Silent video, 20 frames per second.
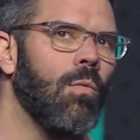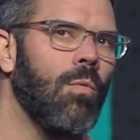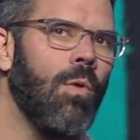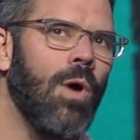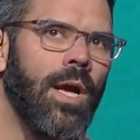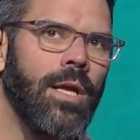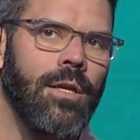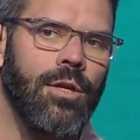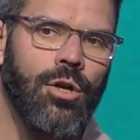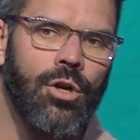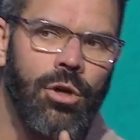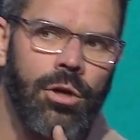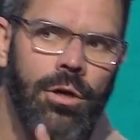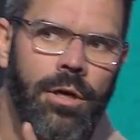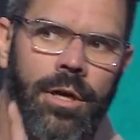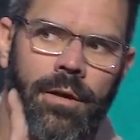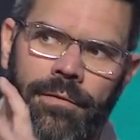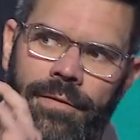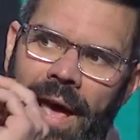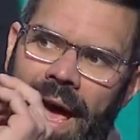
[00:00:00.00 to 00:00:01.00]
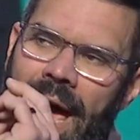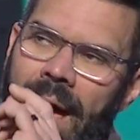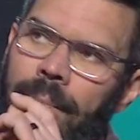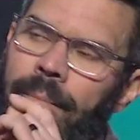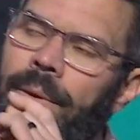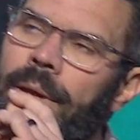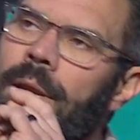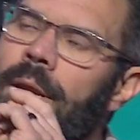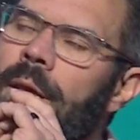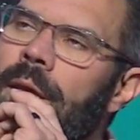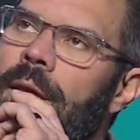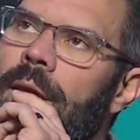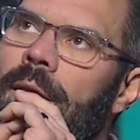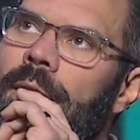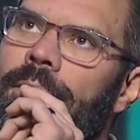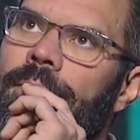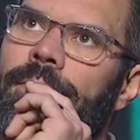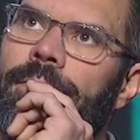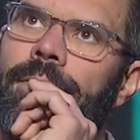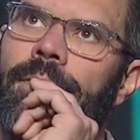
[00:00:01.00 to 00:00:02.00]
what could have happened
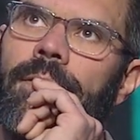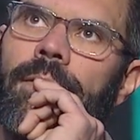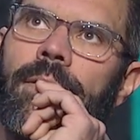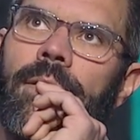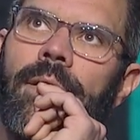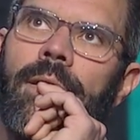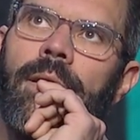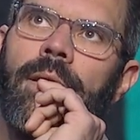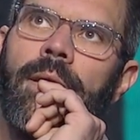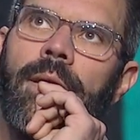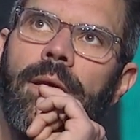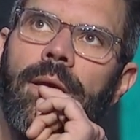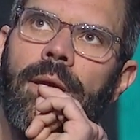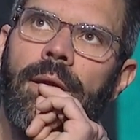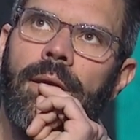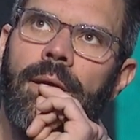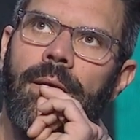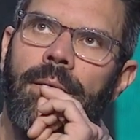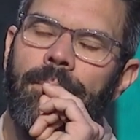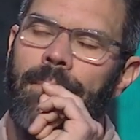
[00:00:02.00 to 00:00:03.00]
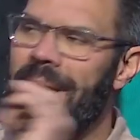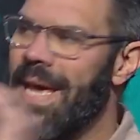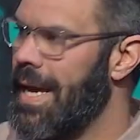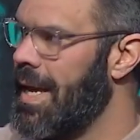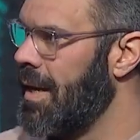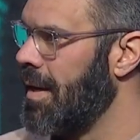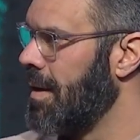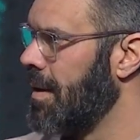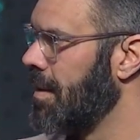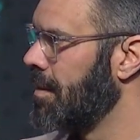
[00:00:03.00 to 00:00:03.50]
if? Man,